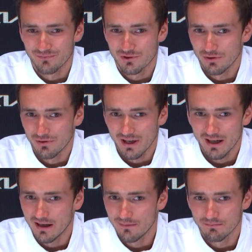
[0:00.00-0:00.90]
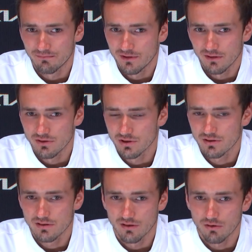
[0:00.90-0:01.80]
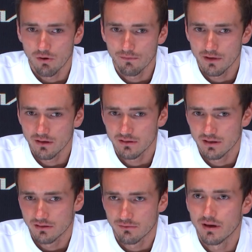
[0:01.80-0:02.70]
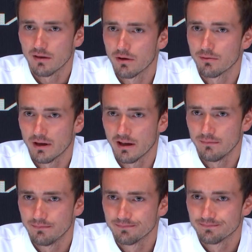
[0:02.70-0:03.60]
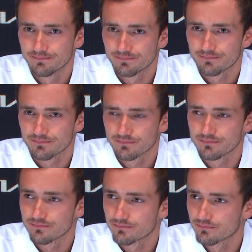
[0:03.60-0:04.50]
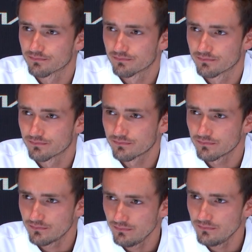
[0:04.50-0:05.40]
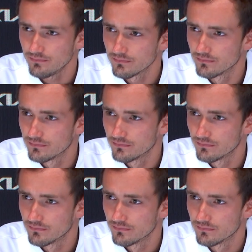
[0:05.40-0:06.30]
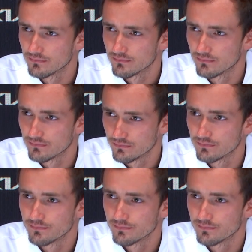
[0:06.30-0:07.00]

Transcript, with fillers: So, yeah, I'm feeling just confident and great about my game. But your next opponent, Maxime Cressy,